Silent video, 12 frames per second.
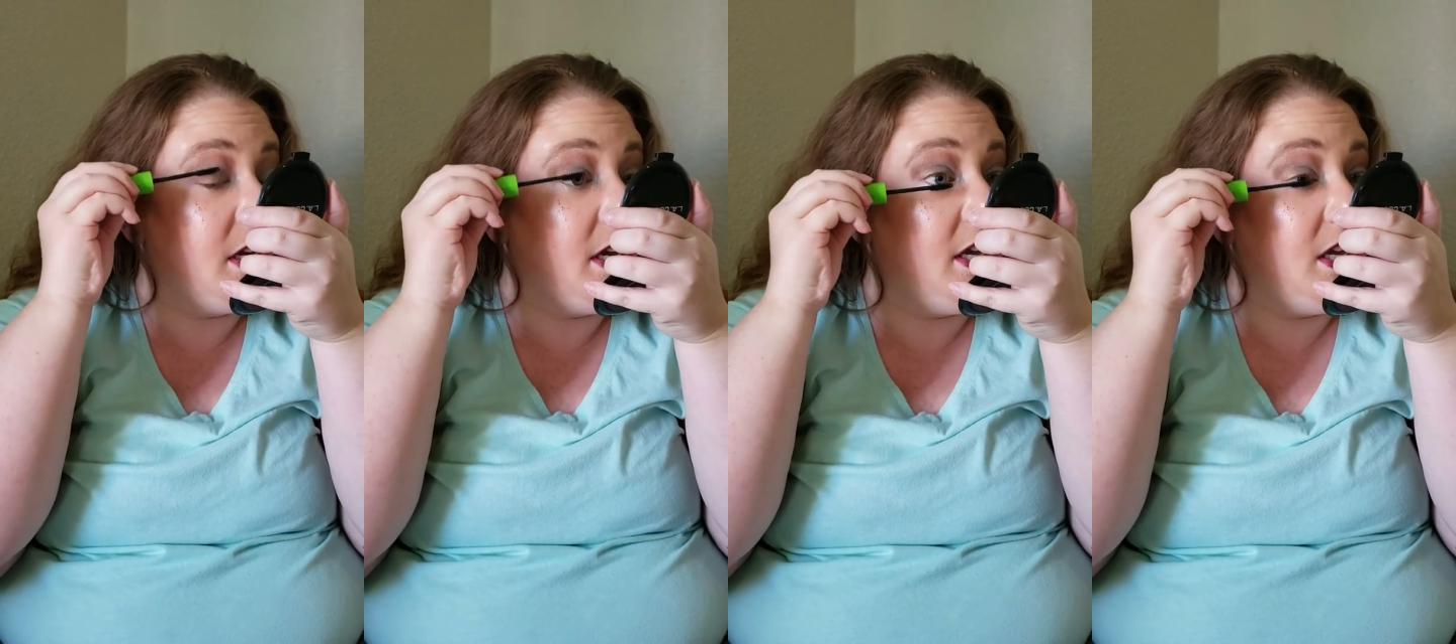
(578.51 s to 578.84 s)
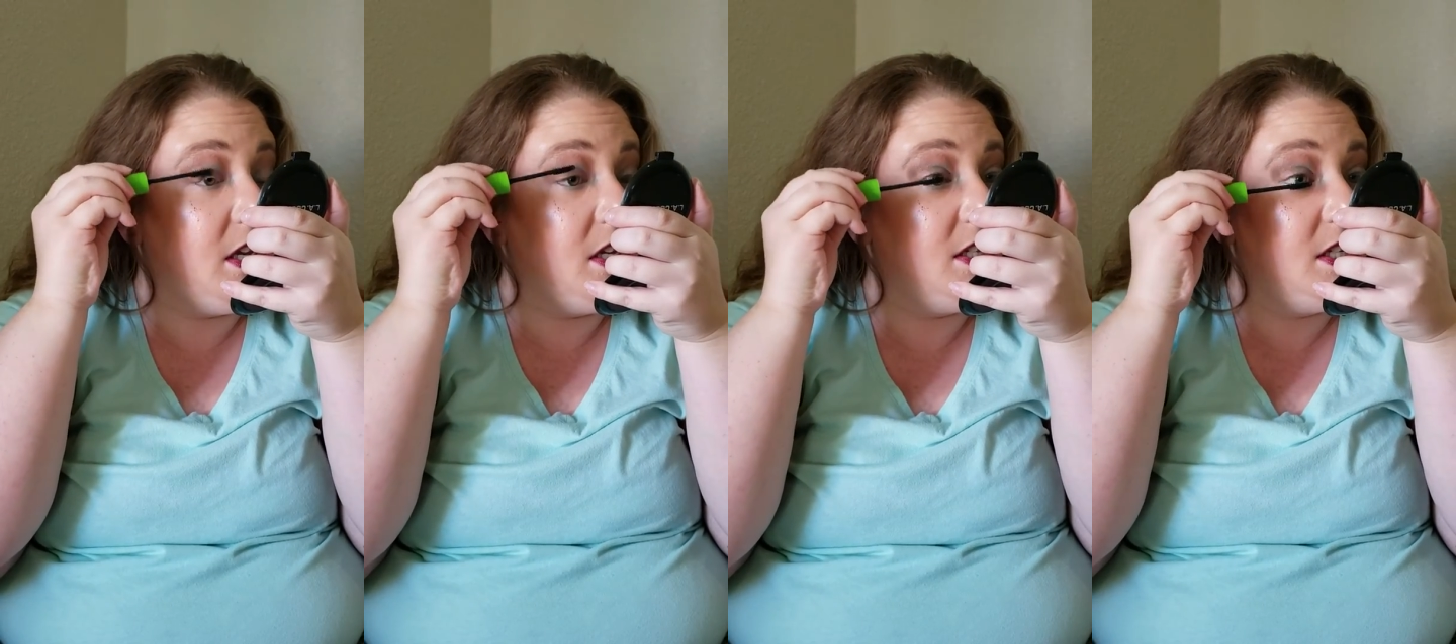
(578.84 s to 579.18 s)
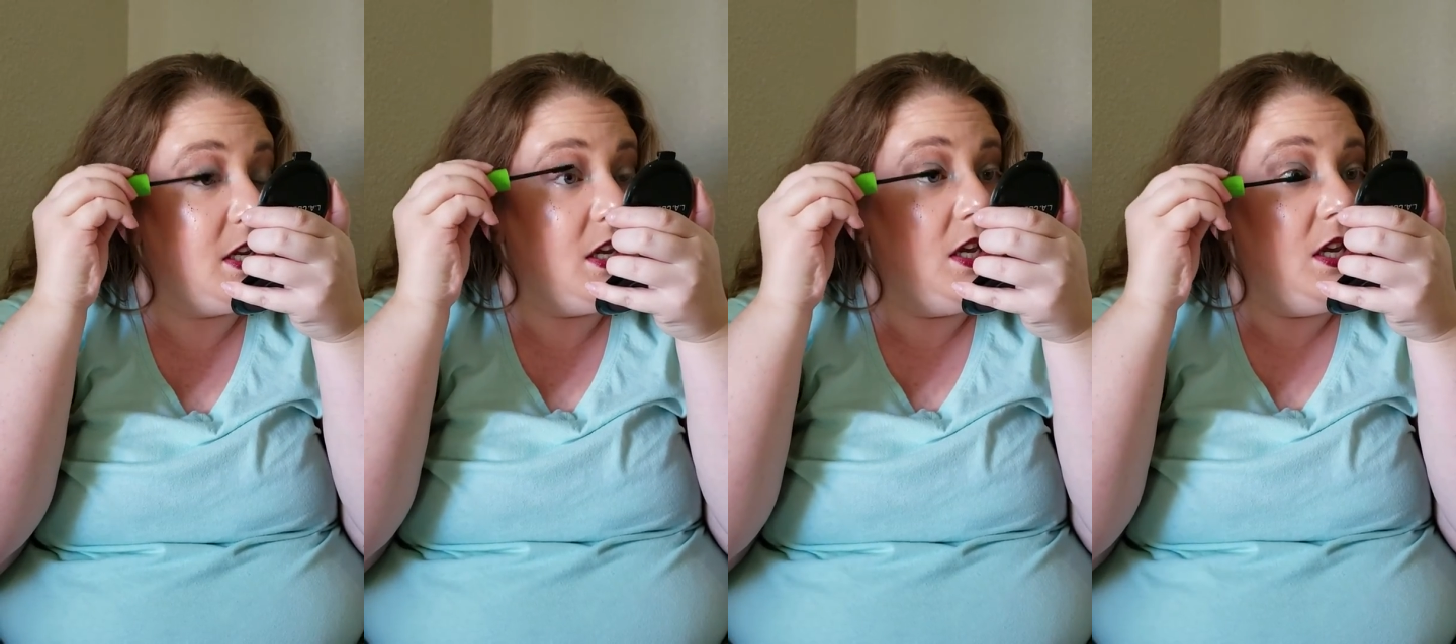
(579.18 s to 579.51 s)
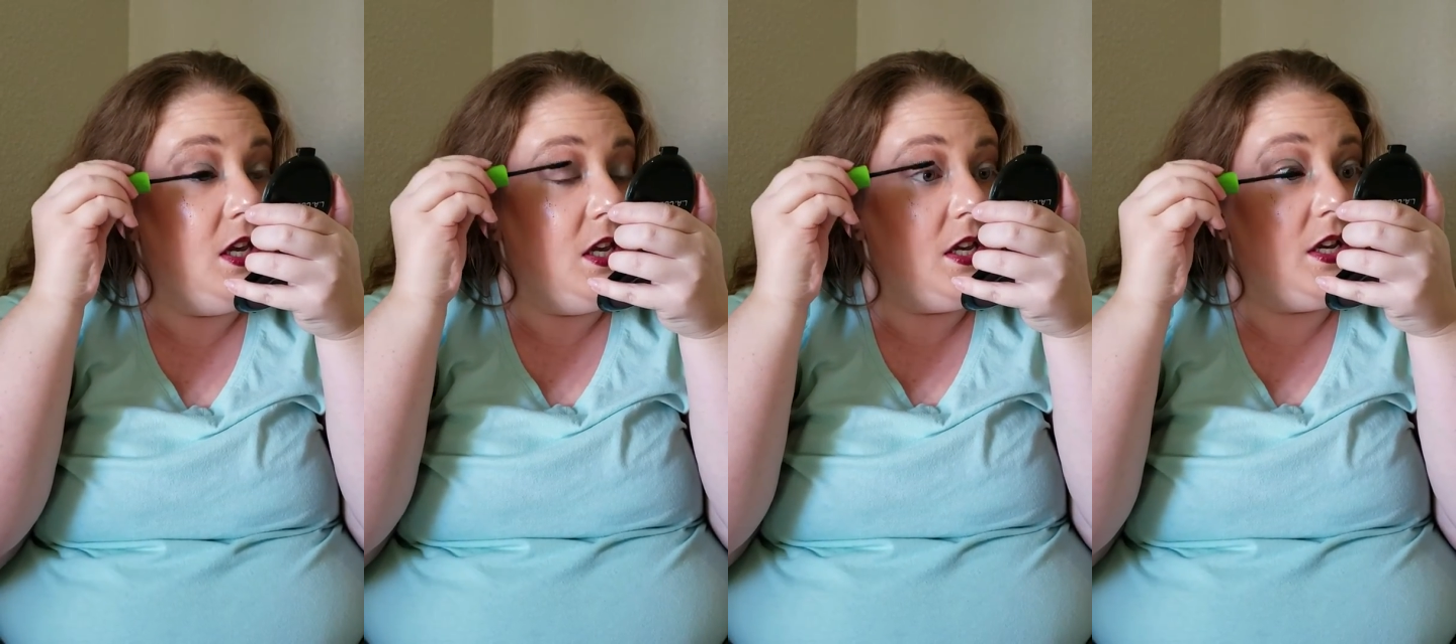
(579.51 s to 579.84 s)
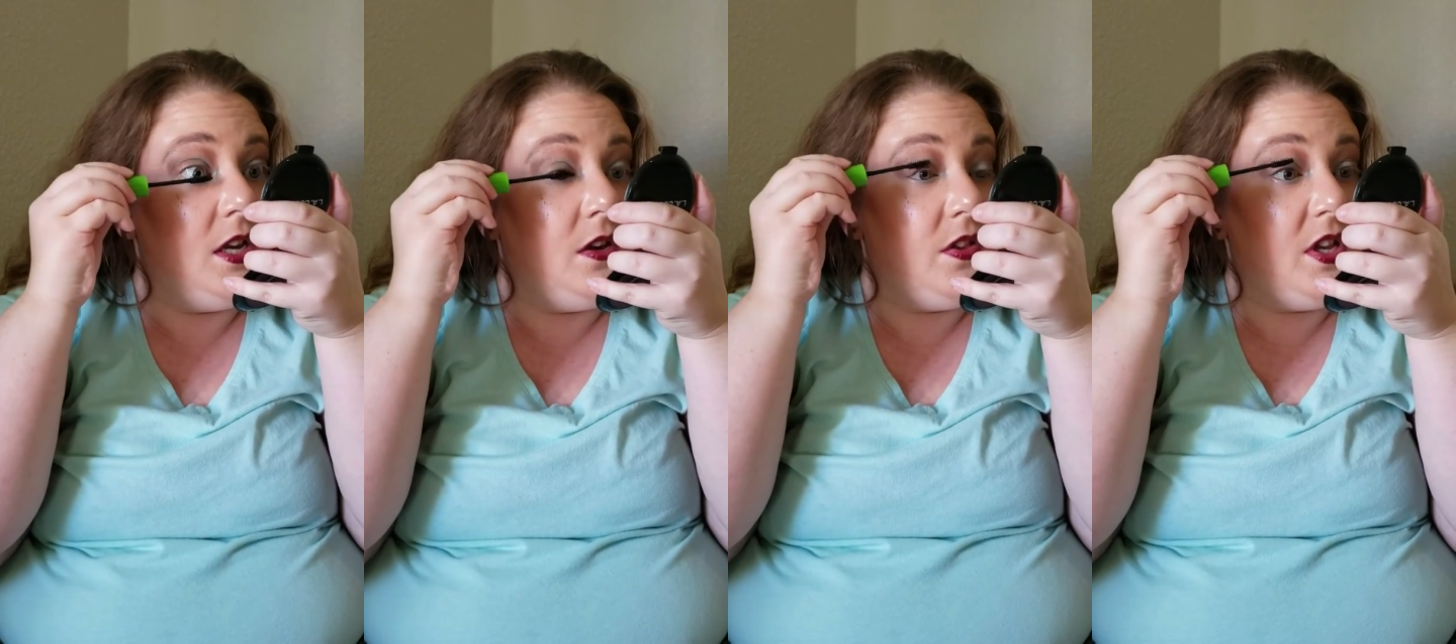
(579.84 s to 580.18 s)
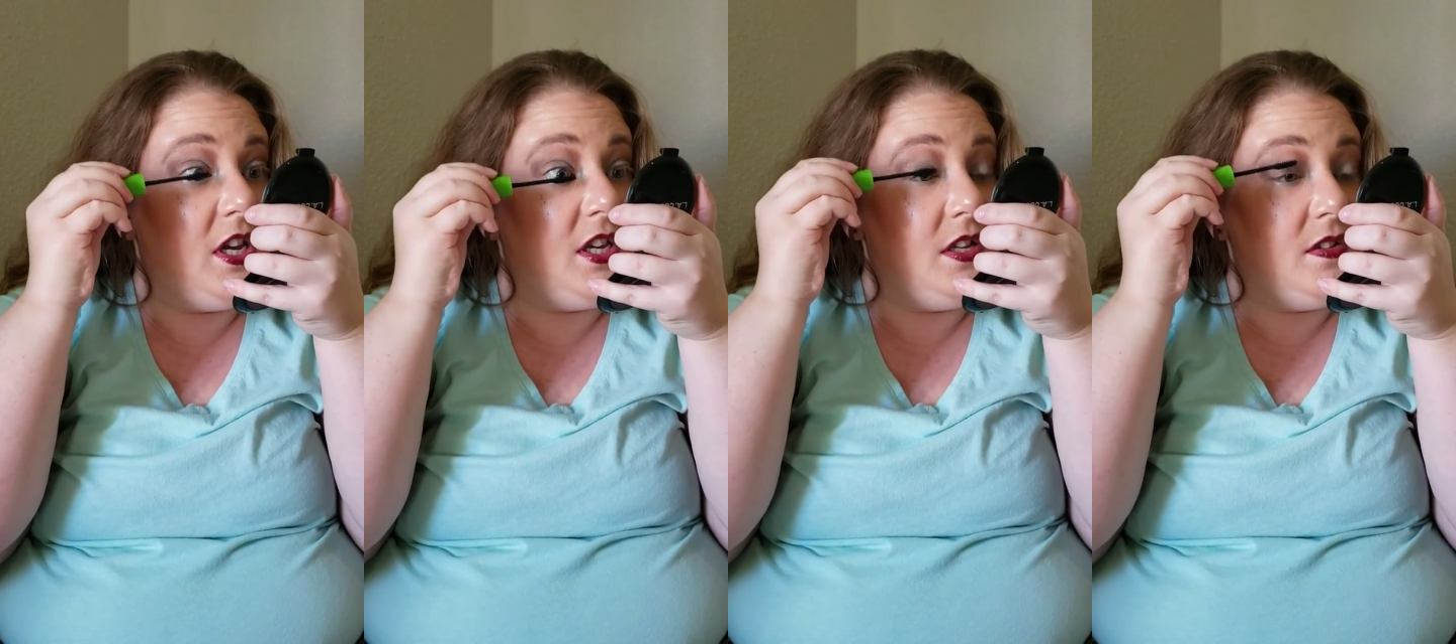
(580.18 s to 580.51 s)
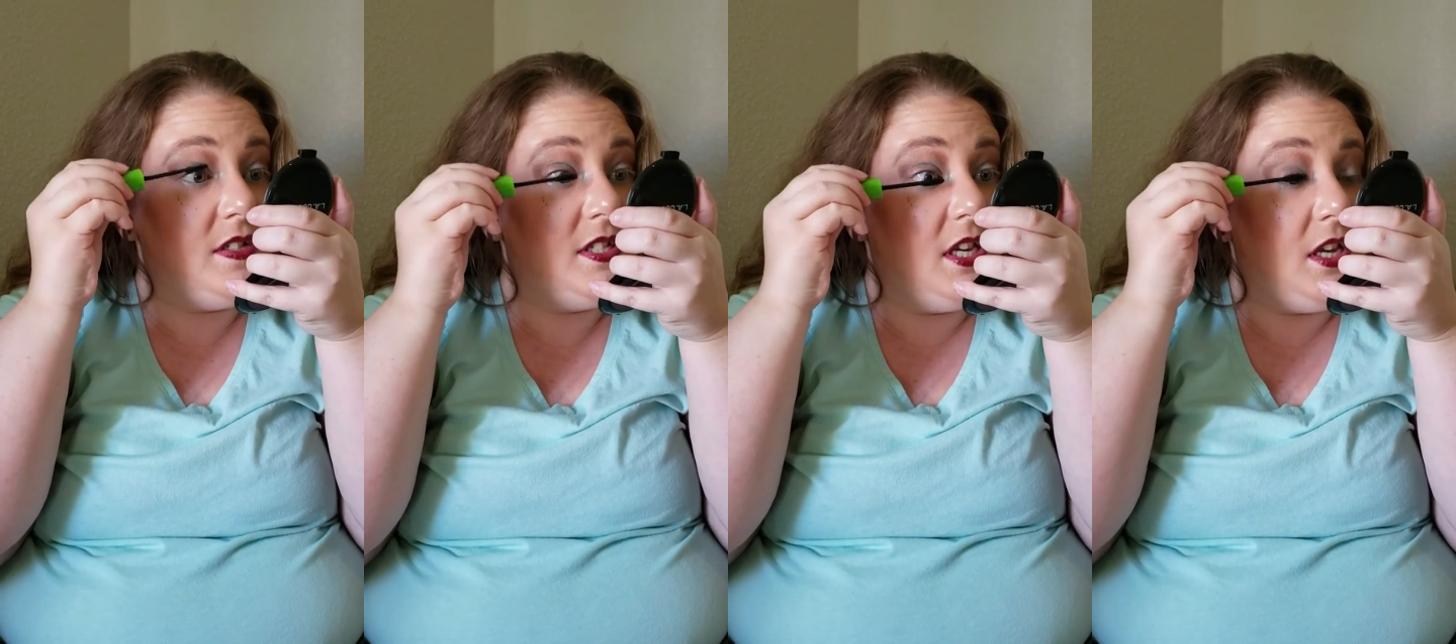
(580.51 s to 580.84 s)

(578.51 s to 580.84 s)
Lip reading: And you know, then I used it